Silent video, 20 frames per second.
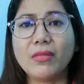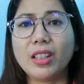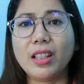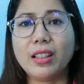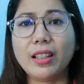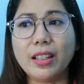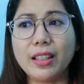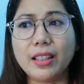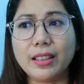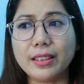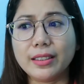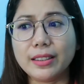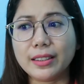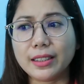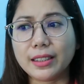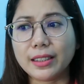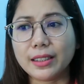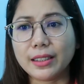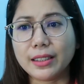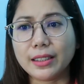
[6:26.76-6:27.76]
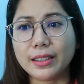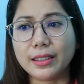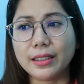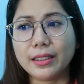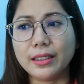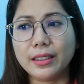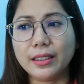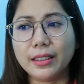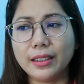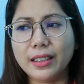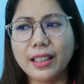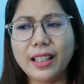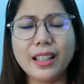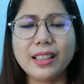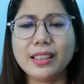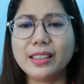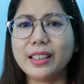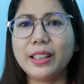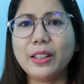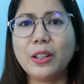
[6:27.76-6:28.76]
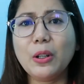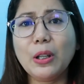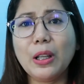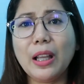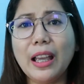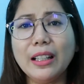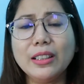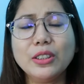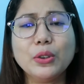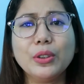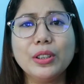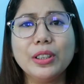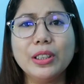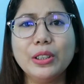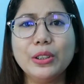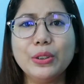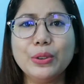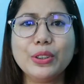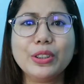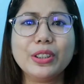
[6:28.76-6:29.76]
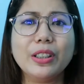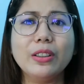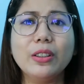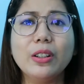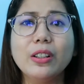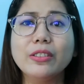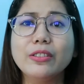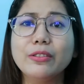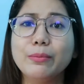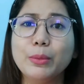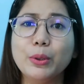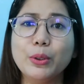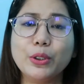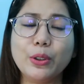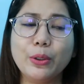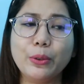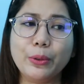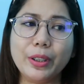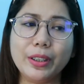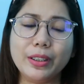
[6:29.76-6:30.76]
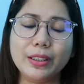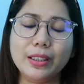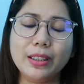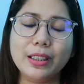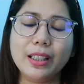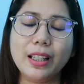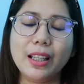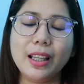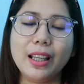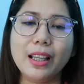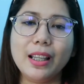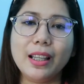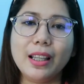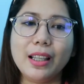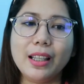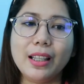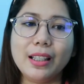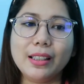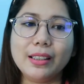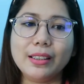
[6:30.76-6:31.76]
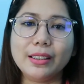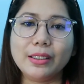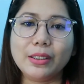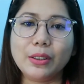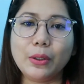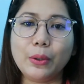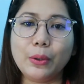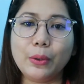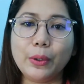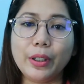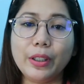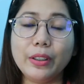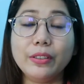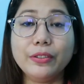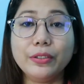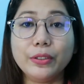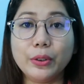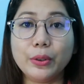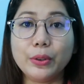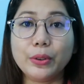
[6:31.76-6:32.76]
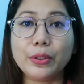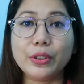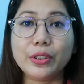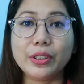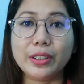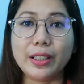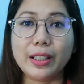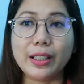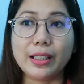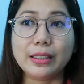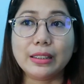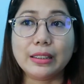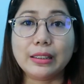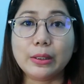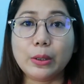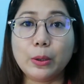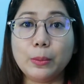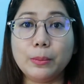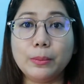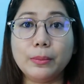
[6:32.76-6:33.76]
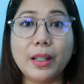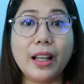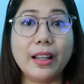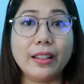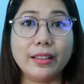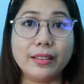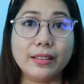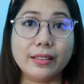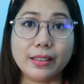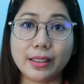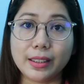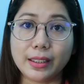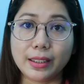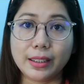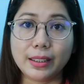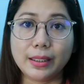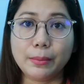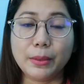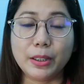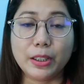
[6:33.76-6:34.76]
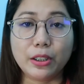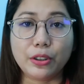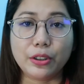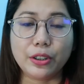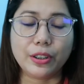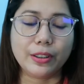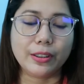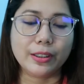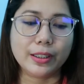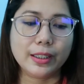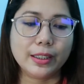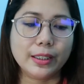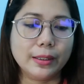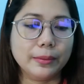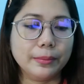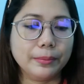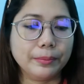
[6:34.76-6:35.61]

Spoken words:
and yes, I actually used a lot of books already. So, and of course, yes, some IELTS materials.